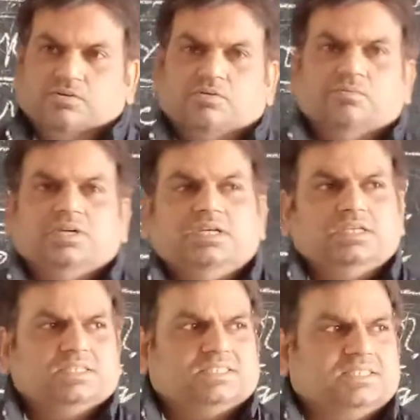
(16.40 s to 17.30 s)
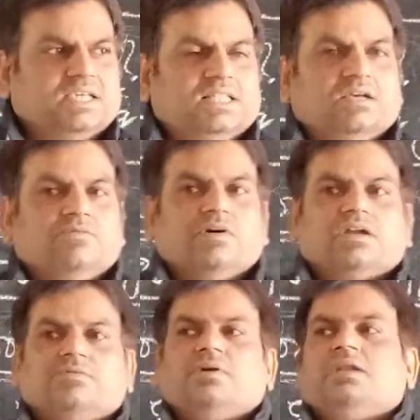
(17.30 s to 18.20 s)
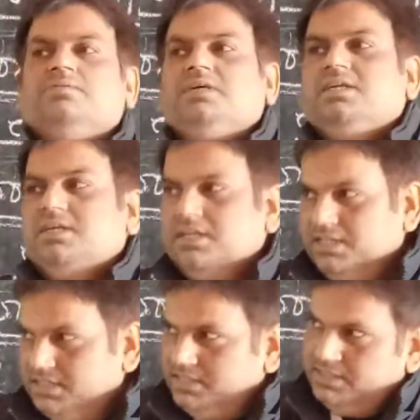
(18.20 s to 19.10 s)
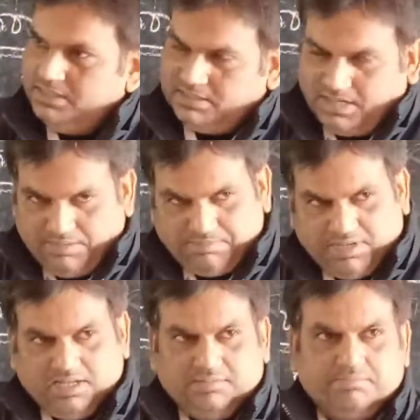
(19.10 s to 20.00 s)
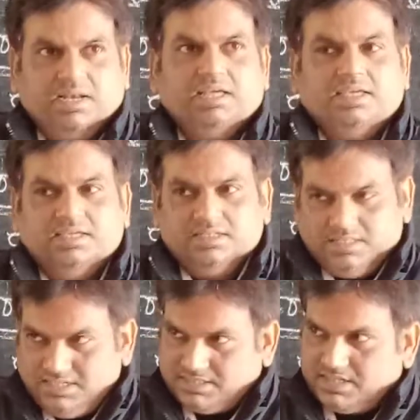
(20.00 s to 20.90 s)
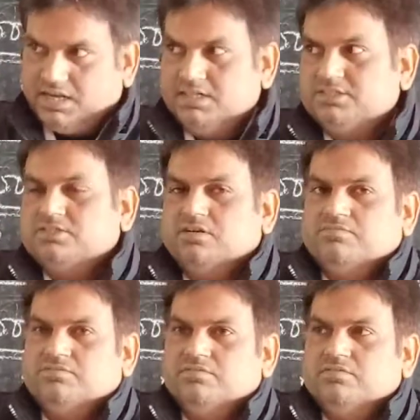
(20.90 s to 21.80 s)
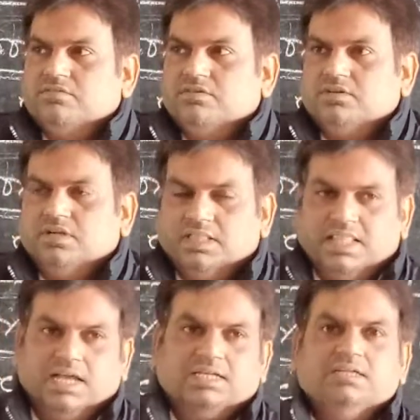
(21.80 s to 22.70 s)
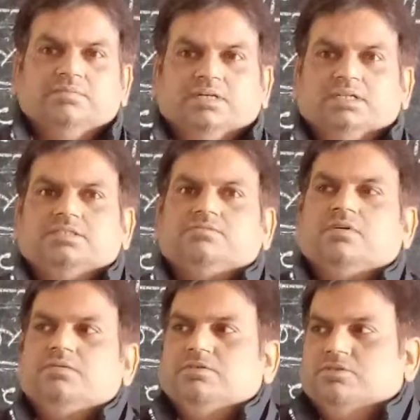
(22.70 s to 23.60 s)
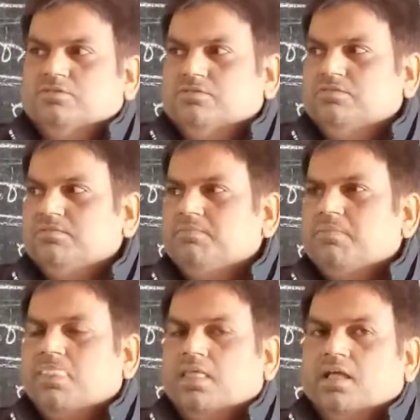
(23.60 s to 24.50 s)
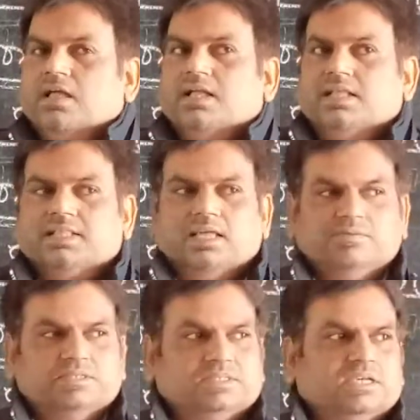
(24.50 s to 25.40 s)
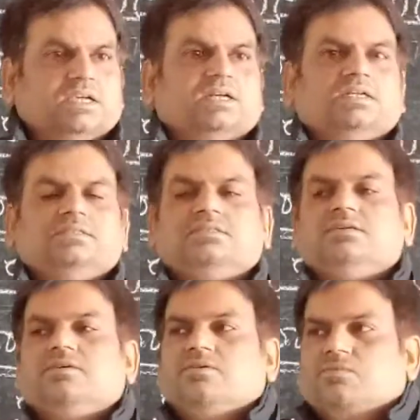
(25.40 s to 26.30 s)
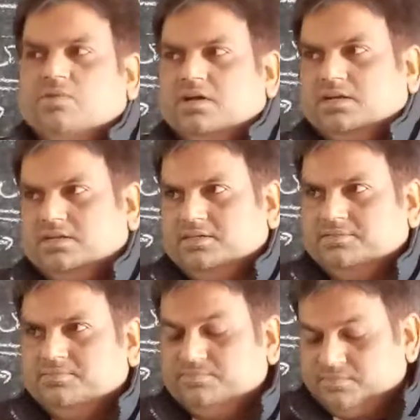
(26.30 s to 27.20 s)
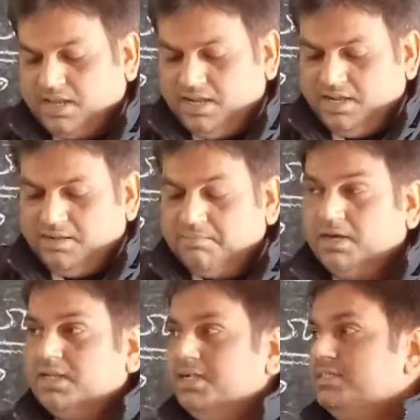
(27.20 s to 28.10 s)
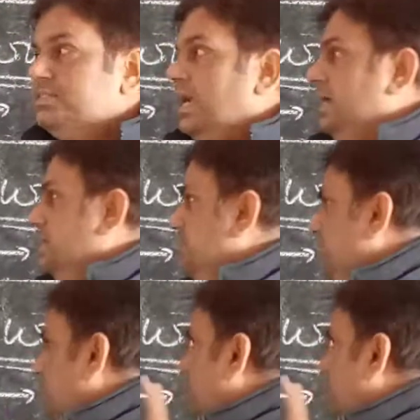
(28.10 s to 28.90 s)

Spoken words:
we say the work when we reading, sleeping, playing, these kinds of the activities when we do, then we say it is work. But in scientific